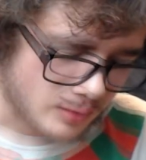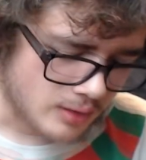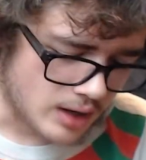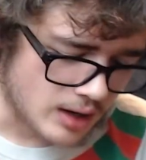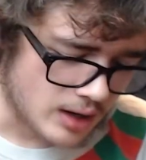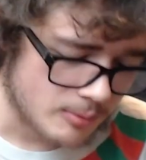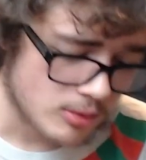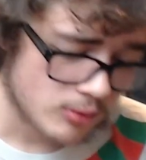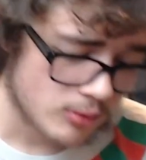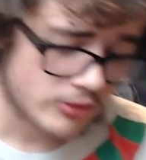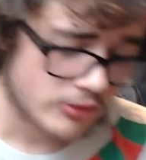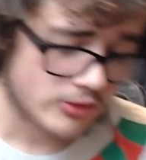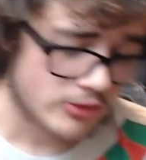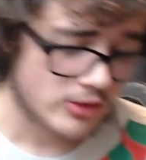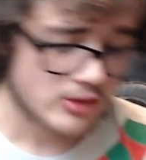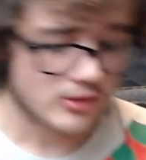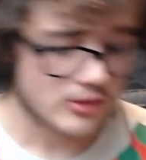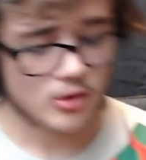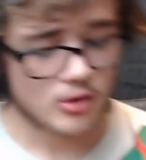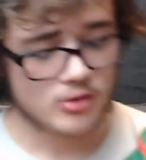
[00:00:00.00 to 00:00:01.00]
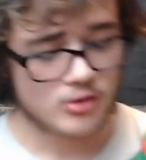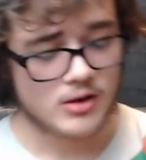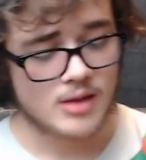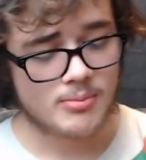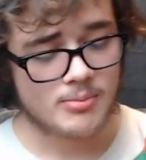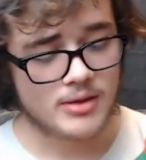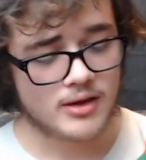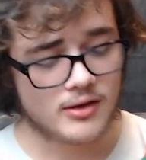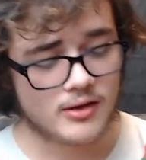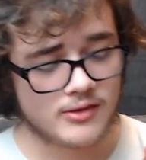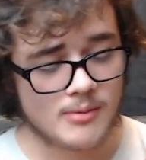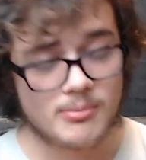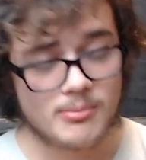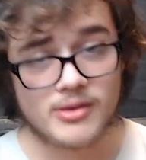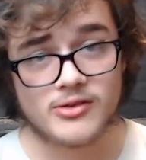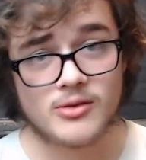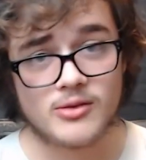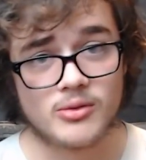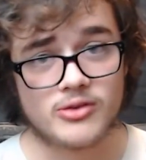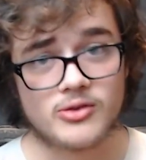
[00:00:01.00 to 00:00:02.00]
I mostly don't create because I'm
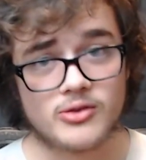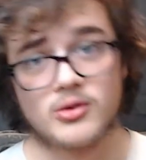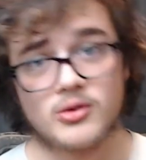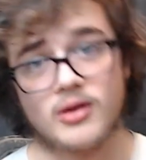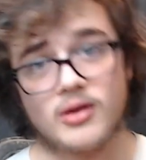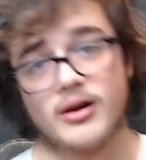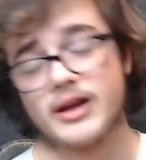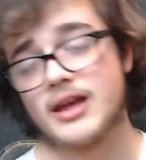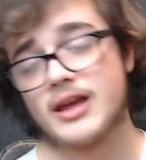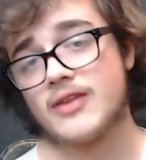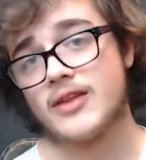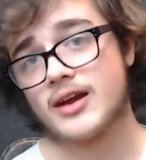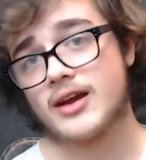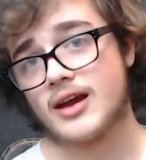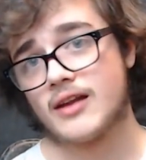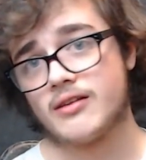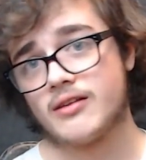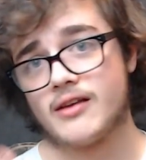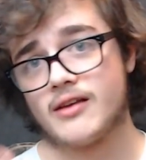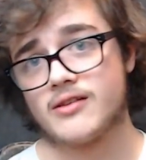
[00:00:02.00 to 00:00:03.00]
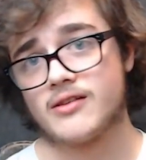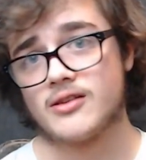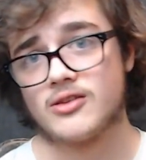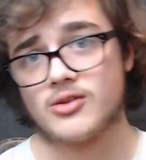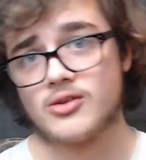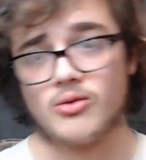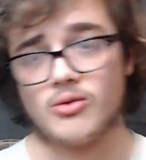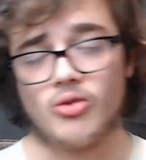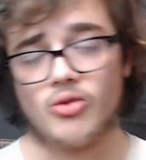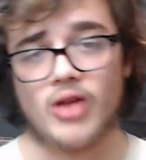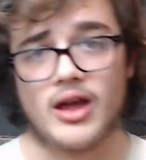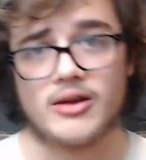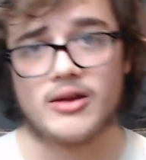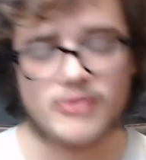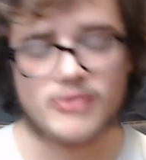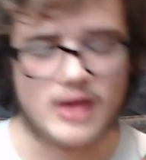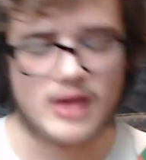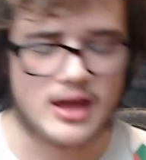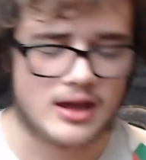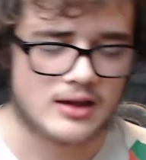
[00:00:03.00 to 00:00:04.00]
busy with school. Again, that kind of ties into life
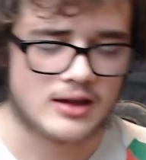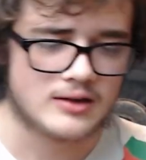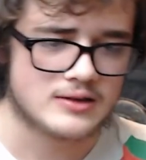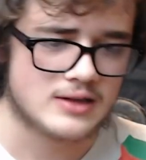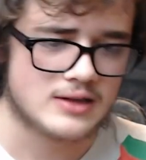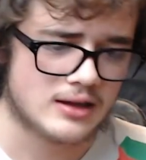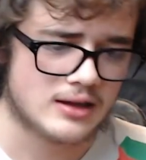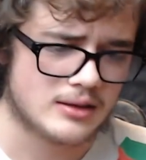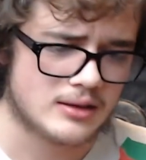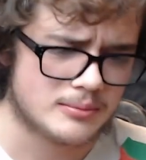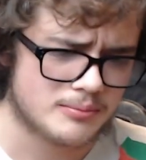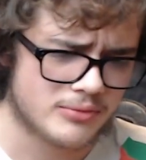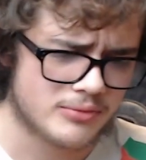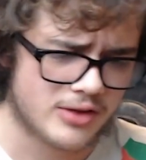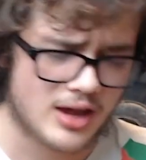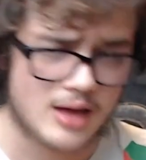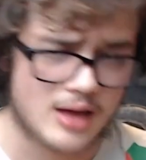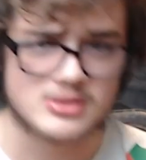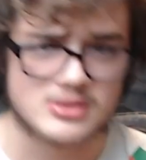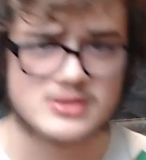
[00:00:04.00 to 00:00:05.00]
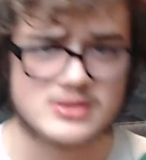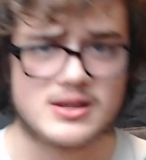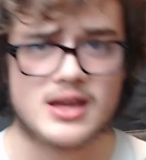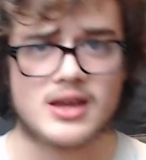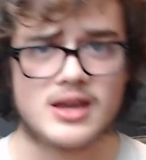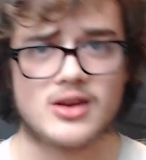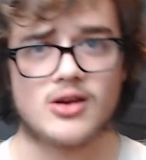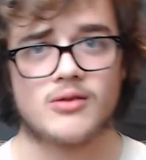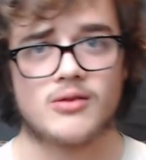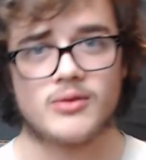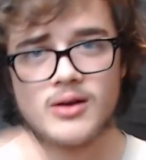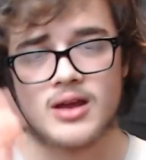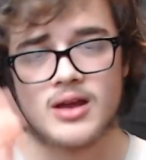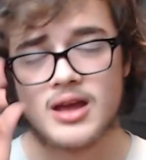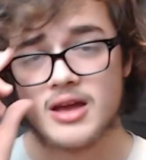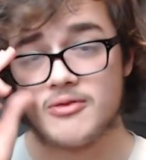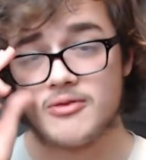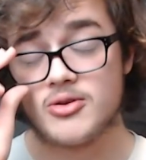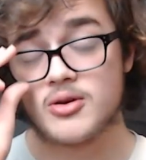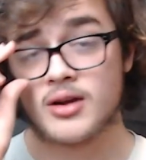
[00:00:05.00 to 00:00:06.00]
and time just taking over.
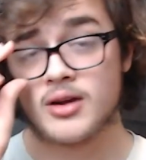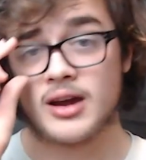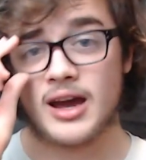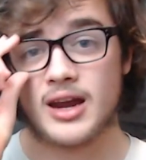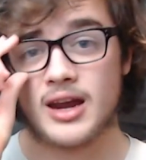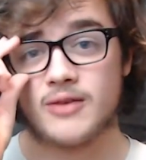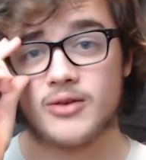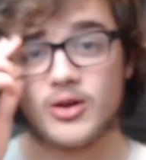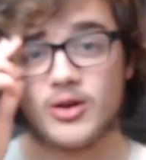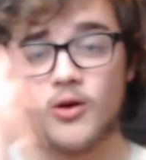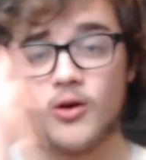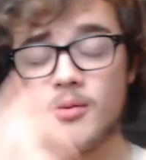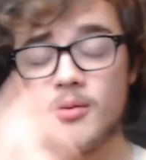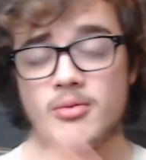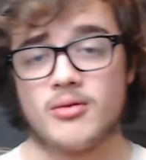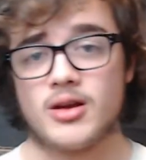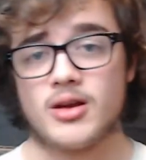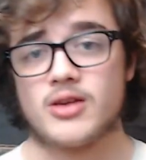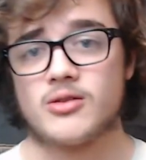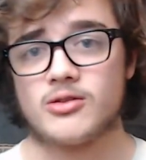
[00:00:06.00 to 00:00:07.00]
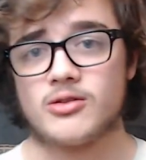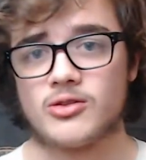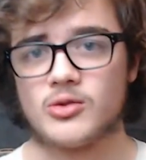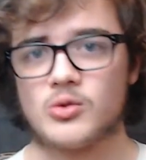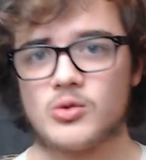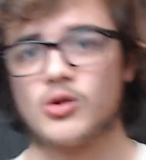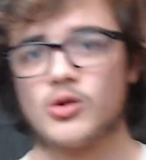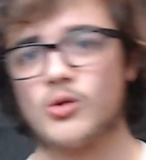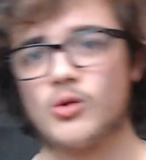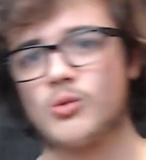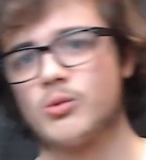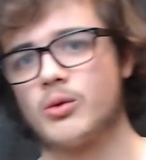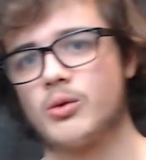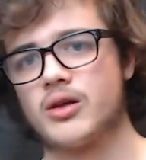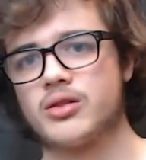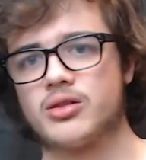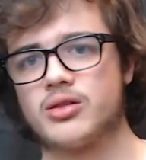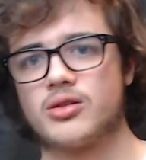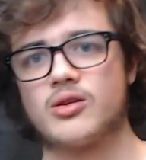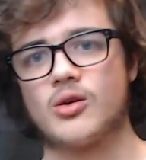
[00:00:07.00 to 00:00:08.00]
You can kind of incorporate your school
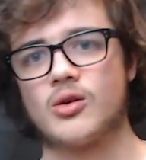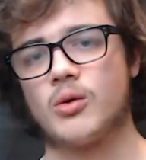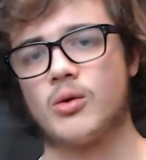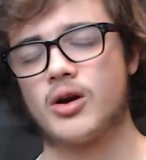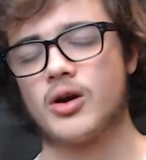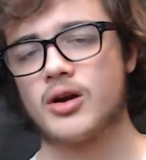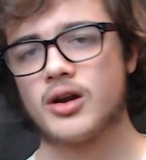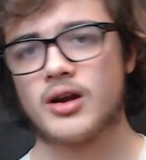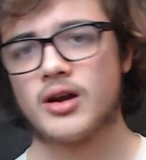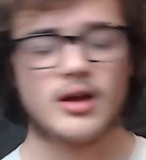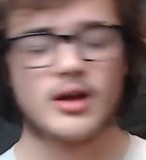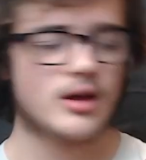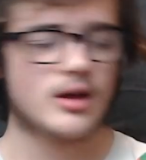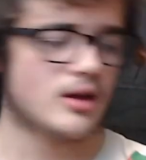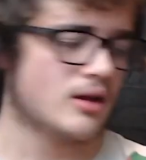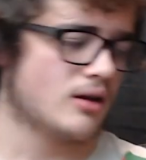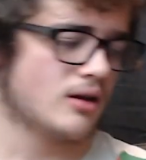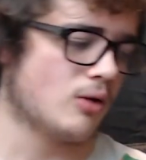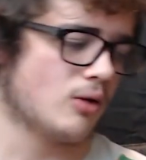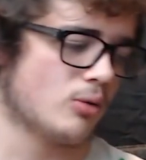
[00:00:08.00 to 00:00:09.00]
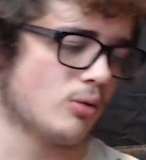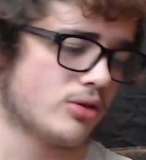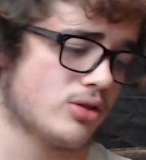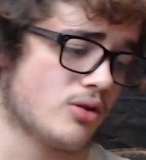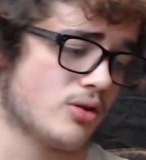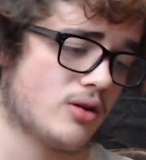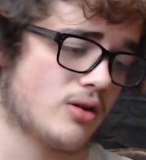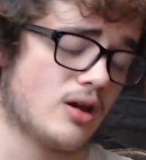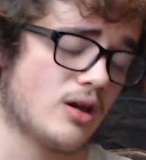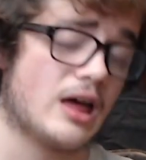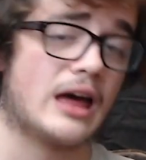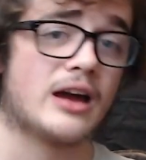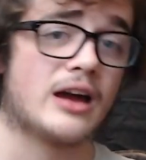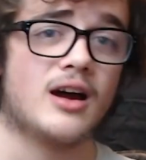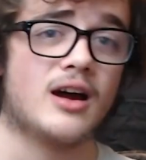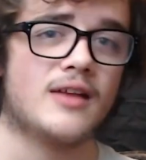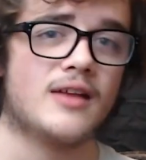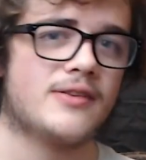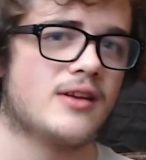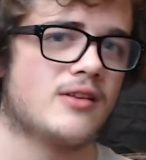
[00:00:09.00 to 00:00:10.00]
with your work or with your
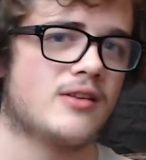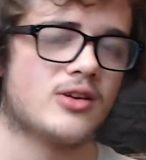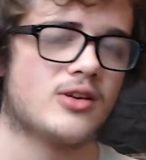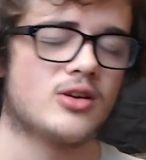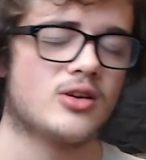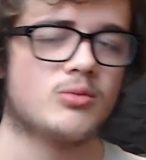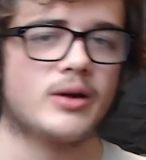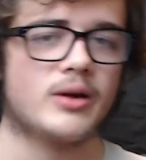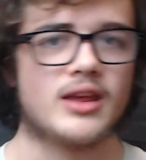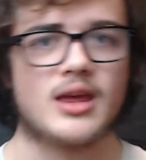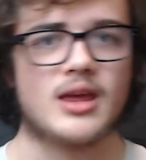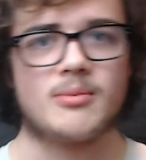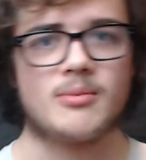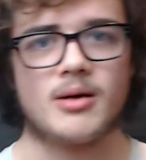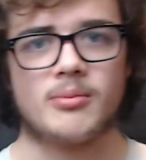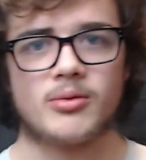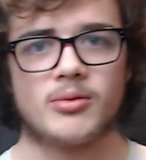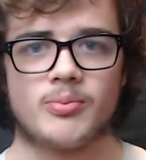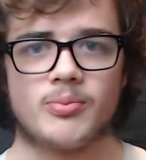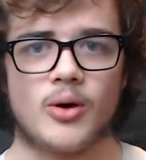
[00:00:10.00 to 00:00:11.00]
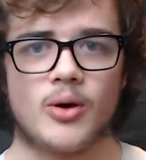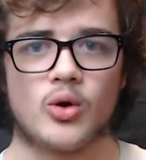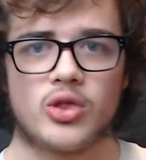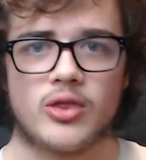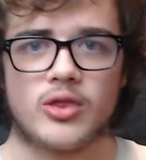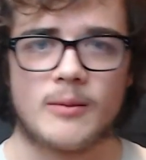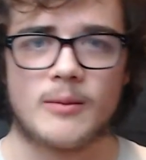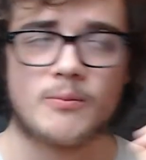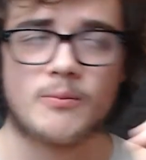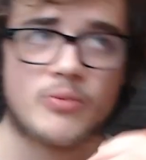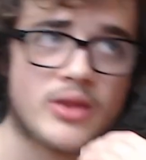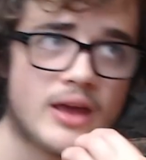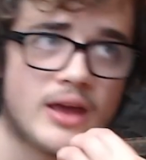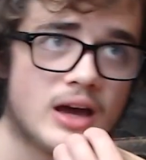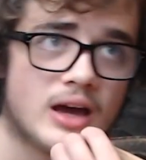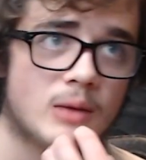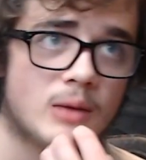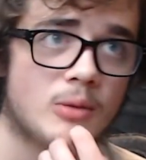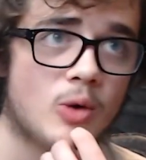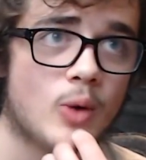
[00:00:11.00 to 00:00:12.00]
content. It's a good way to up with both of them.
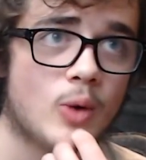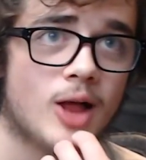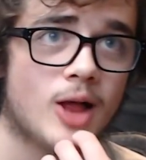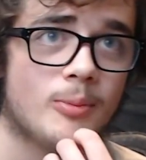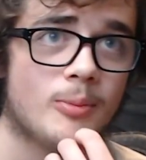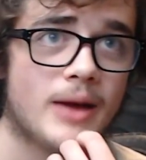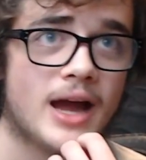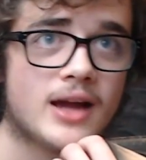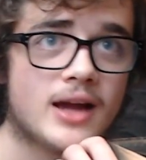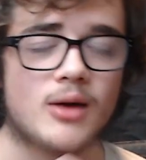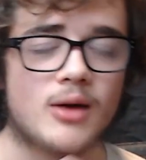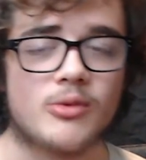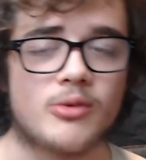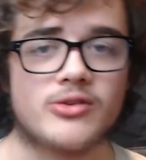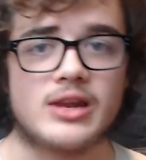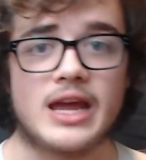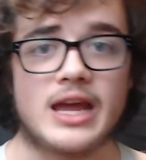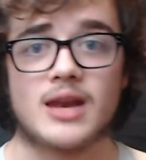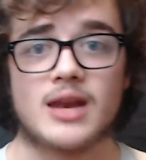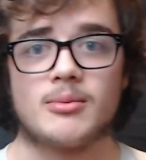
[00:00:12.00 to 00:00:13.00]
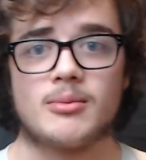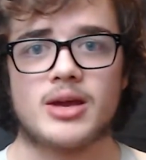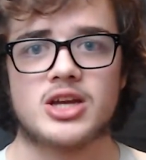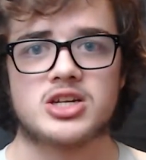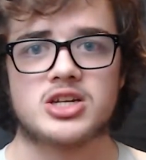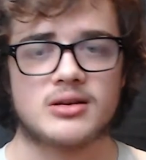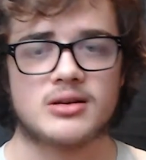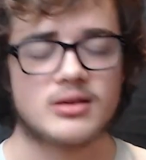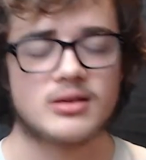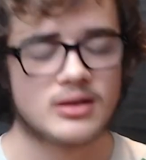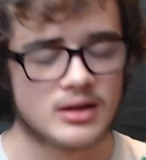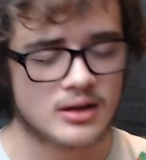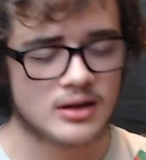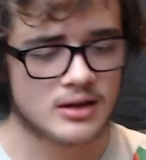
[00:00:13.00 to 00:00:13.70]
A while back, I was in animation.